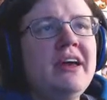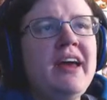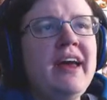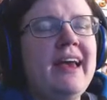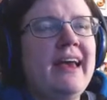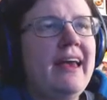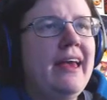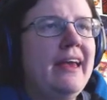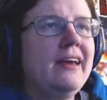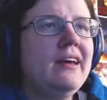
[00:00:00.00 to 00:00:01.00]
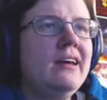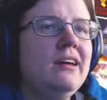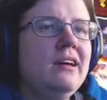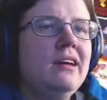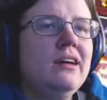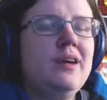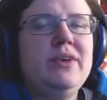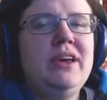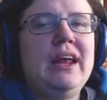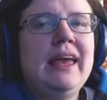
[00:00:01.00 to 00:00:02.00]
Hey, I
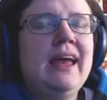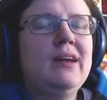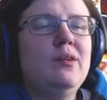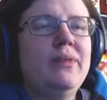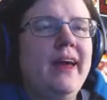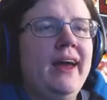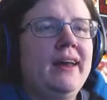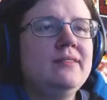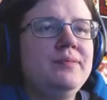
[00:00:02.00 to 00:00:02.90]
mean, I can't help that.